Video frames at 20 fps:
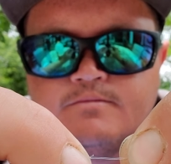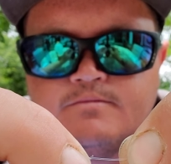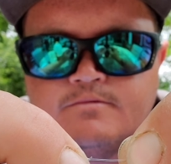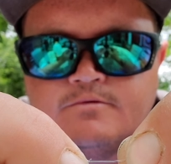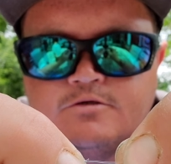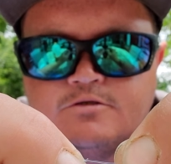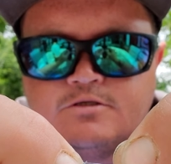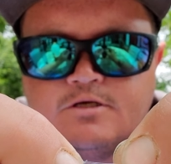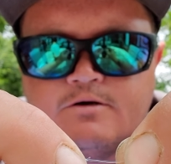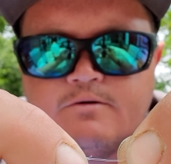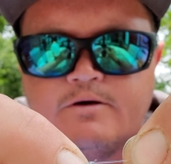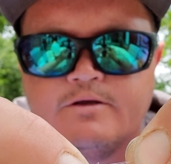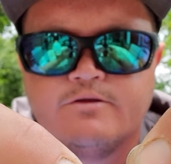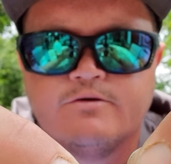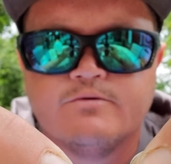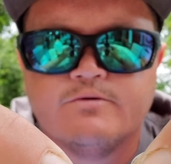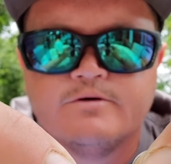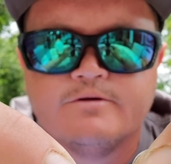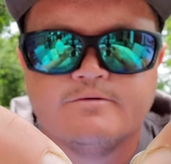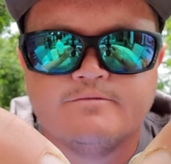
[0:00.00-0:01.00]
just how I
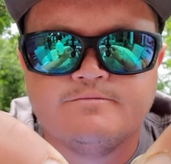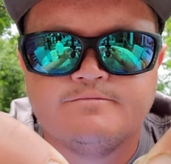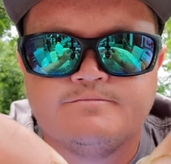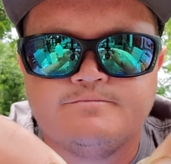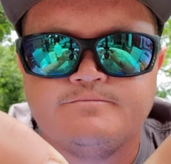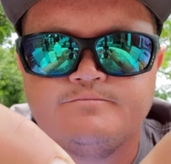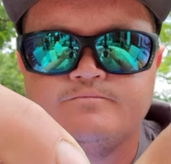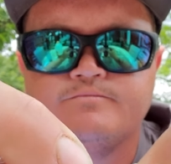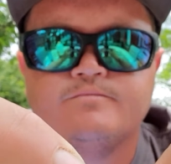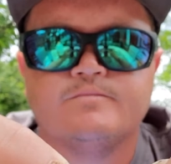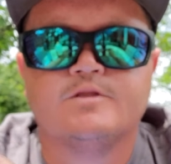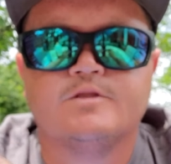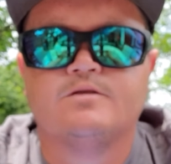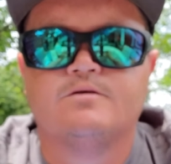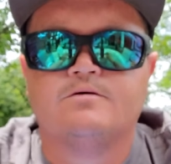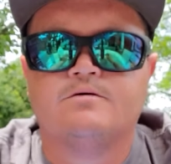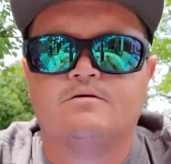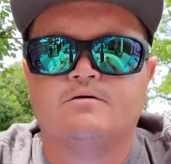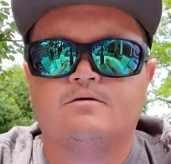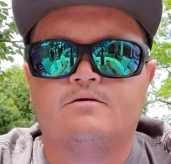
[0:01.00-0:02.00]
do it.
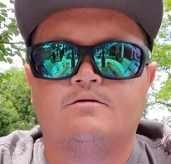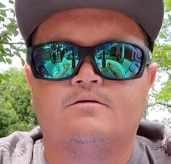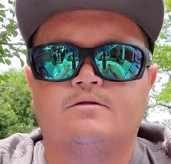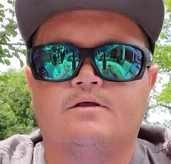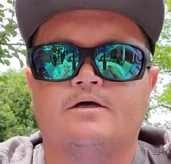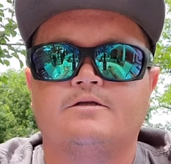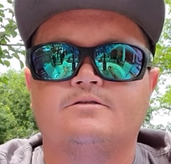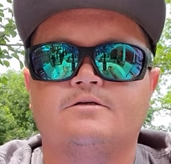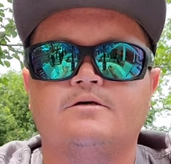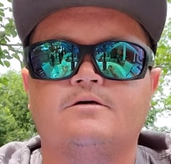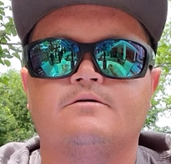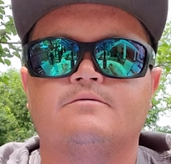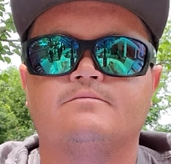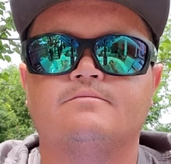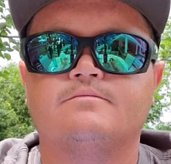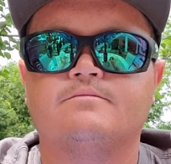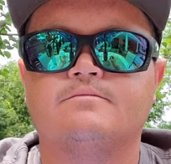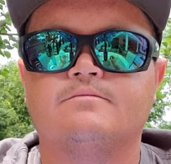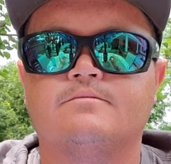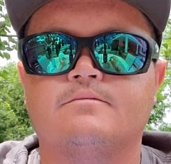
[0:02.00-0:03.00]
That's it.
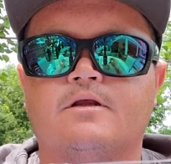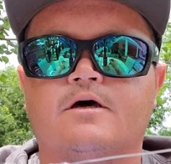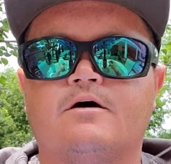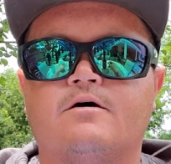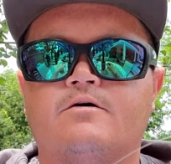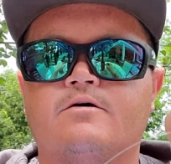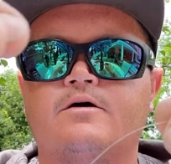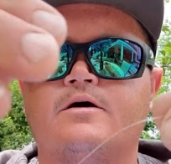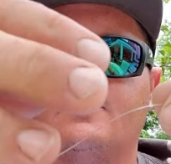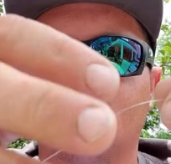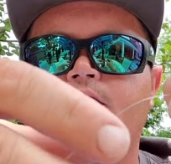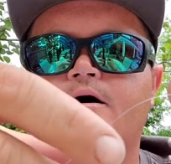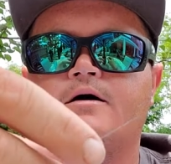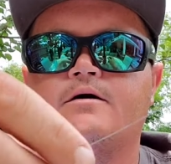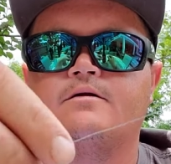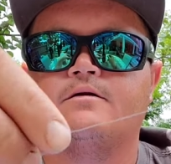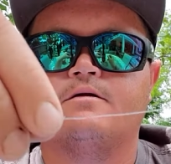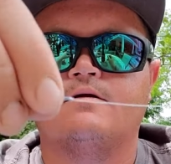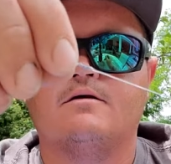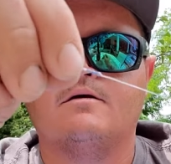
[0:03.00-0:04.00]
Now you got
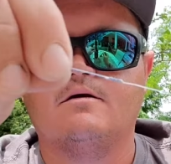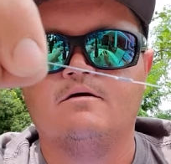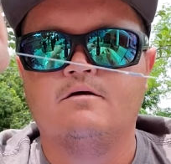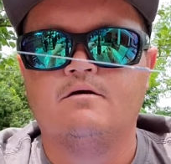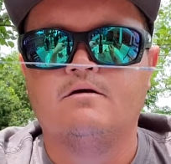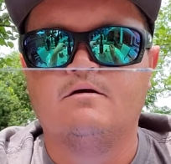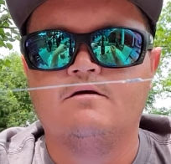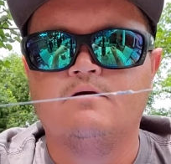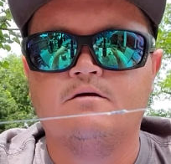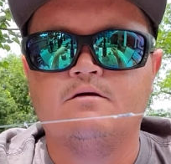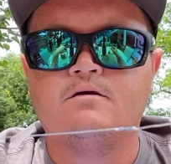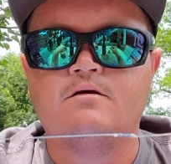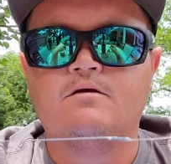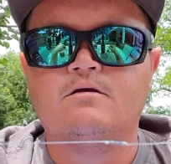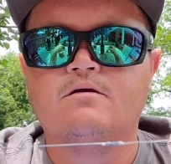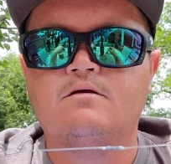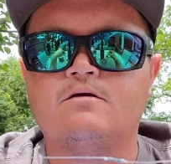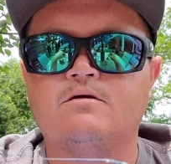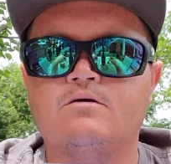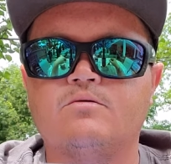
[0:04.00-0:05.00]

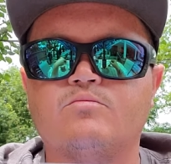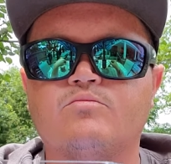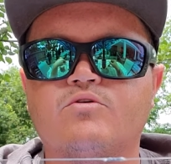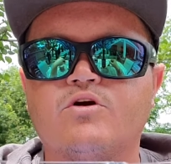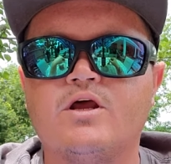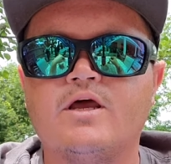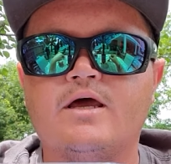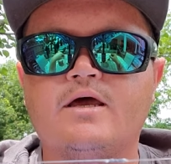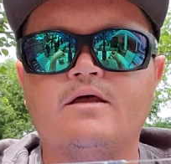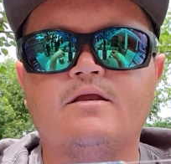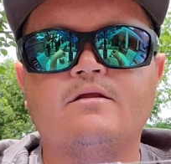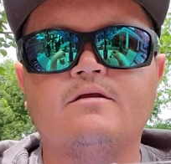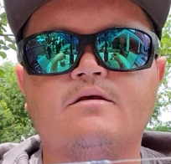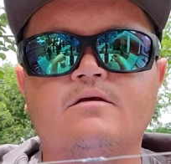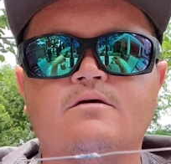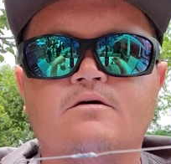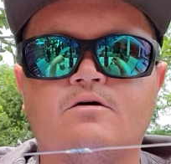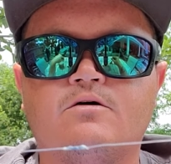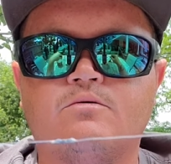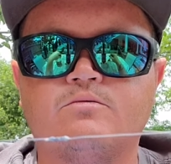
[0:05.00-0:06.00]
your braid
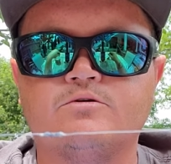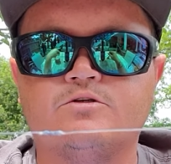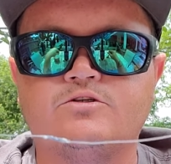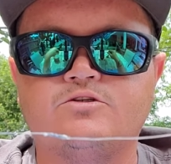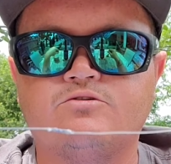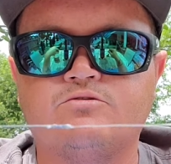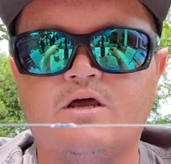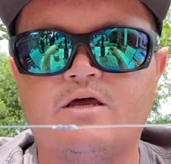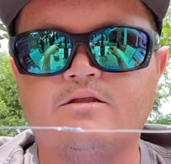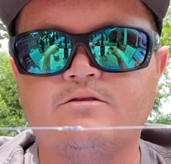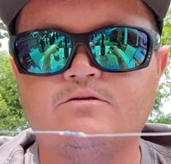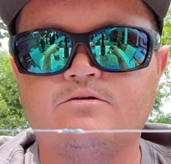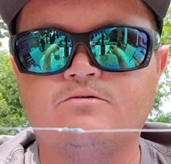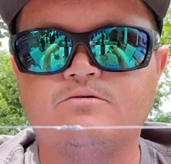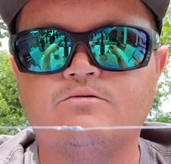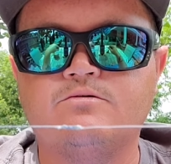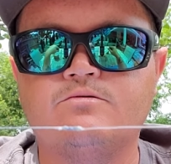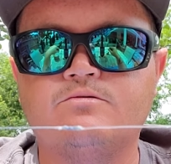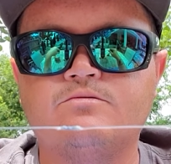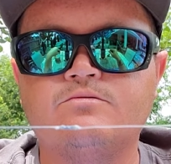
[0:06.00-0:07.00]
going straight
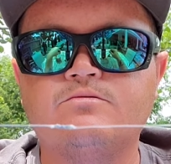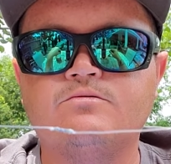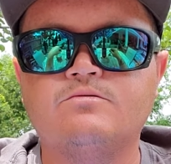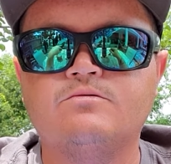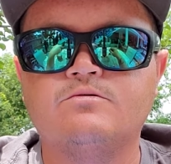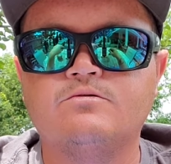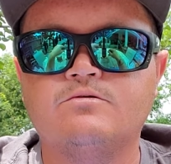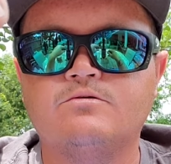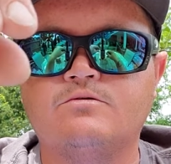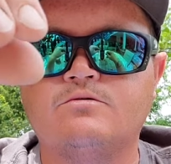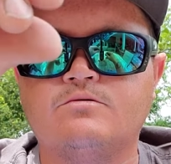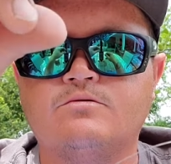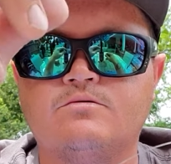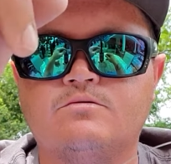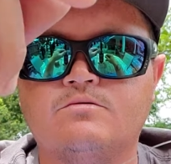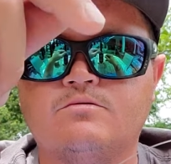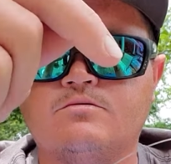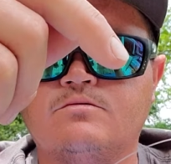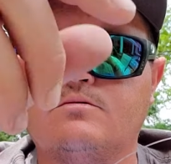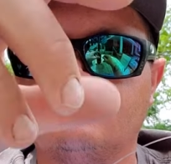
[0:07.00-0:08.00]
to
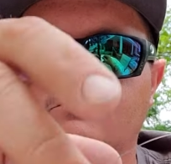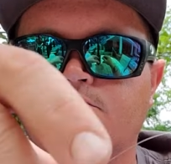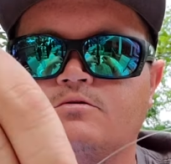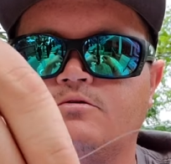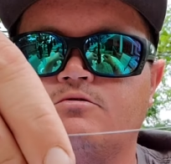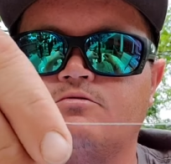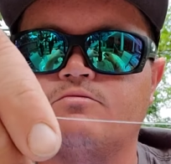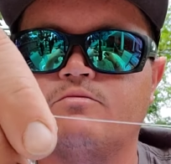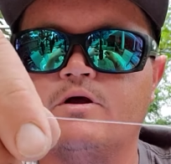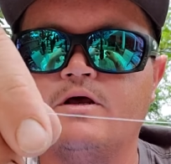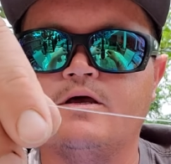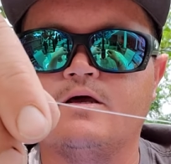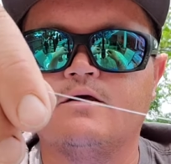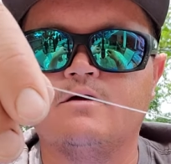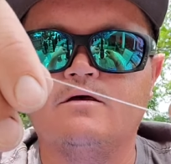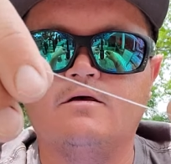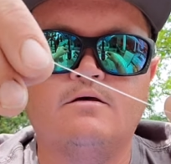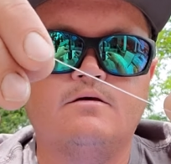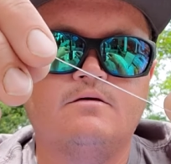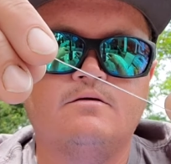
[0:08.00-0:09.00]
your
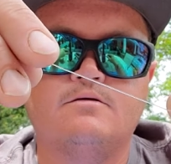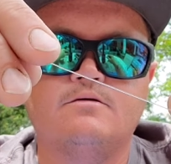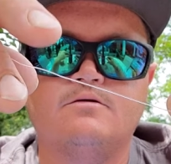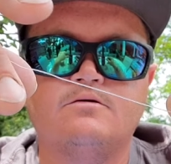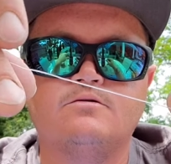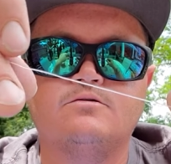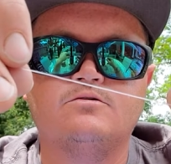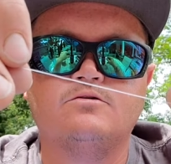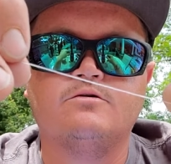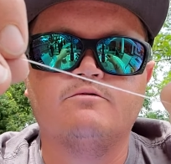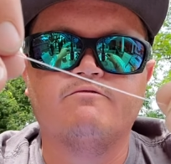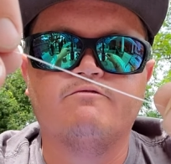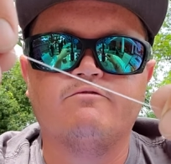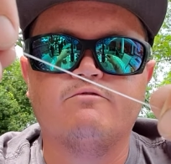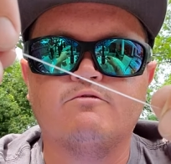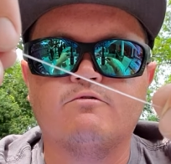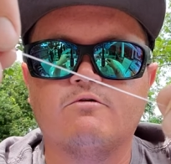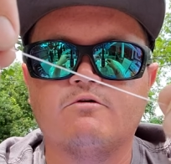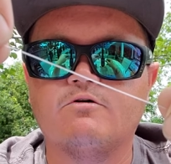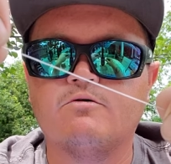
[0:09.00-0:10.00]
rig, to your
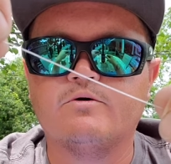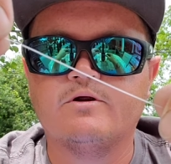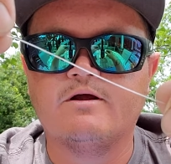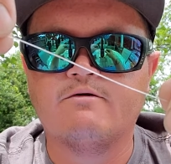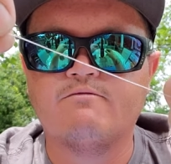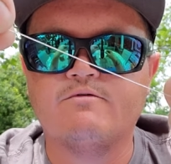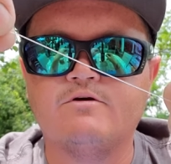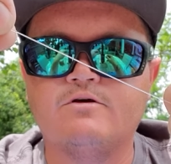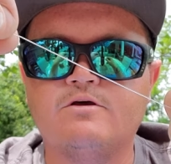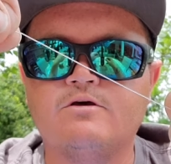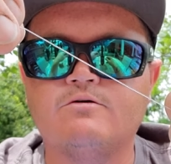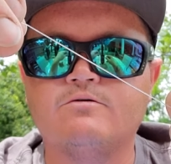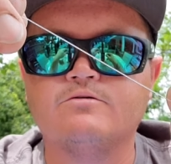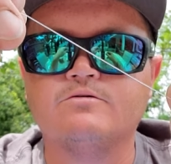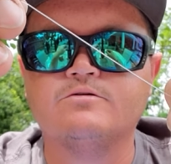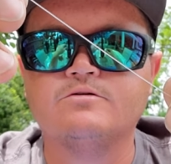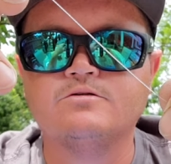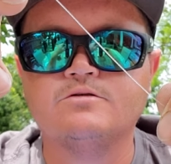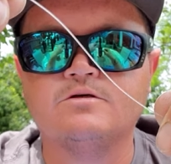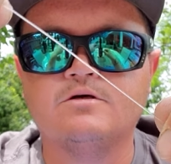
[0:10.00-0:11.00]
fluoro, whatever you
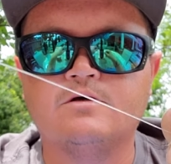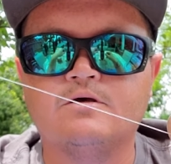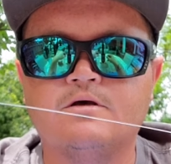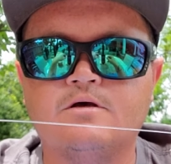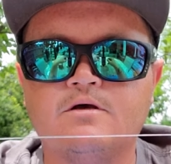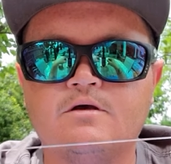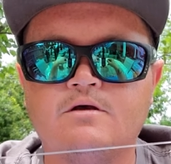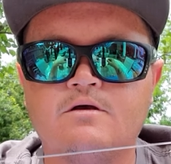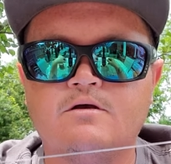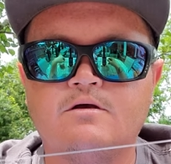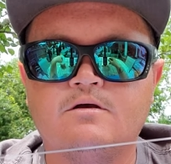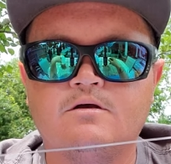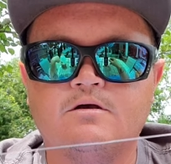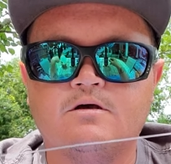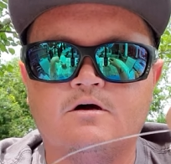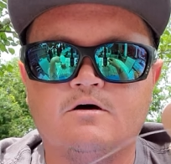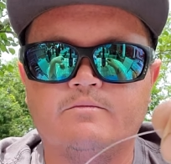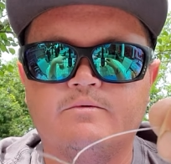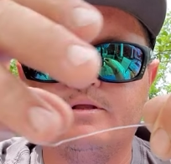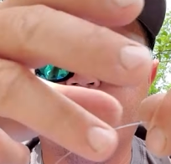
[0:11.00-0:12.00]
use.
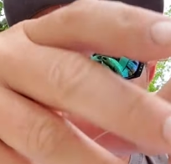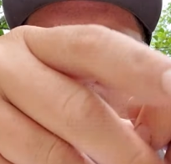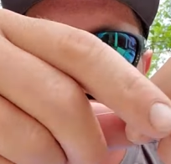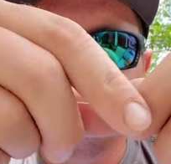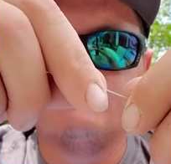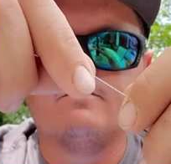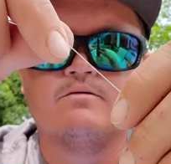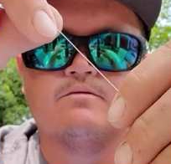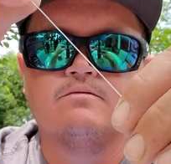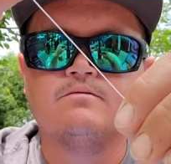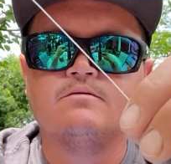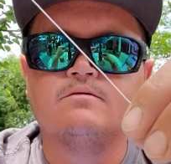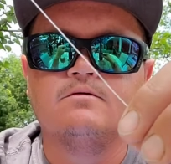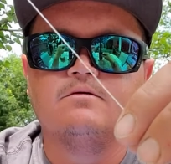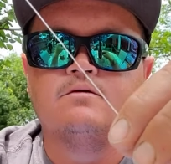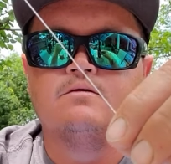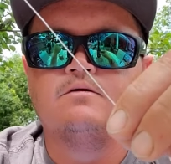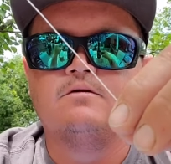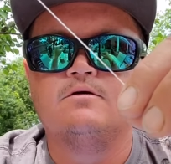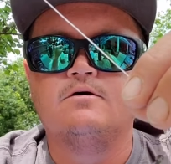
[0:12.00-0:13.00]
Coming down, you